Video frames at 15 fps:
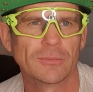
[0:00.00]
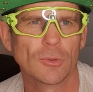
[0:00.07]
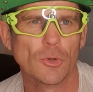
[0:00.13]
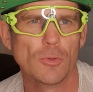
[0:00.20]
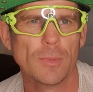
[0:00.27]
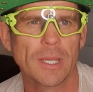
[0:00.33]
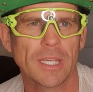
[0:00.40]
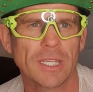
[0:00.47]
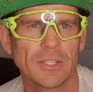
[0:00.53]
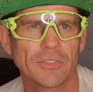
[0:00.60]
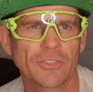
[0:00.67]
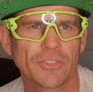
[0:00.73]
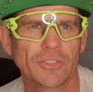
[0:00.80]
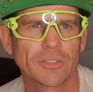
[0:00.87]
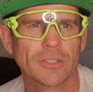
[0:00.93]
Uber
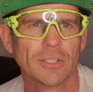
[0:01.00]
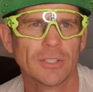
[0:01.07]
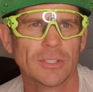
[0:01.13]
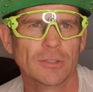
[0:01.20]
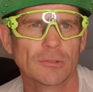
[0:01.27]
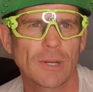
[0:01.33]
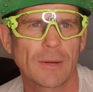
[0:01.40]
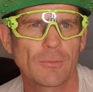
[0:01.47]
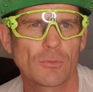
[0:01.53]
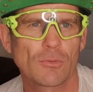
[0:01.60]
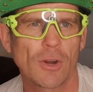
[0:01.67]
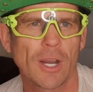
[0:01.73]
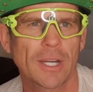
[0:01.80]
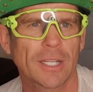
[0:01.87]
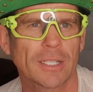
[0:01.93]
Eats, gravel
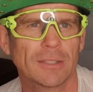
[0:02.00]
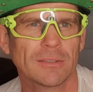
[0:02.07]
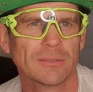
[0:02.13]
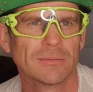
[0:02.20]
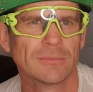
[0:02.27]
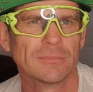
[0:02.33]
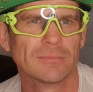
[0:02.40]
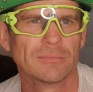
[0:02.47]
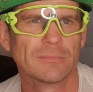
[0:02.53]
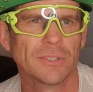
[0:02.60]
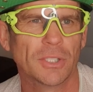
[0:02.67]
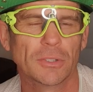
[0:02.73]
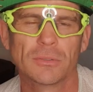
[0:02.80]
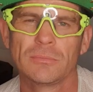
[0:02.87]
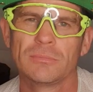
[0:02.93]
riding,
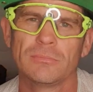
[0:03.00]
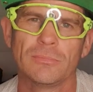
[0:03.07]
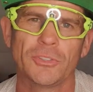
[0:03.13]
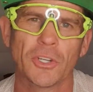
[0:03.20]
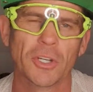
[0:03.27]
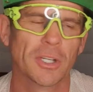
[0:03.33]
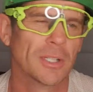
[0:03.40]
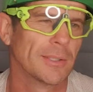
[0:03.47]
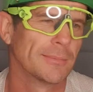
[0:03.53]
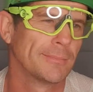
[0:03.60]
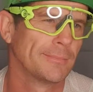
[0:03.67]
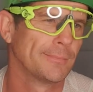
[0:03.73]
you know, dirt.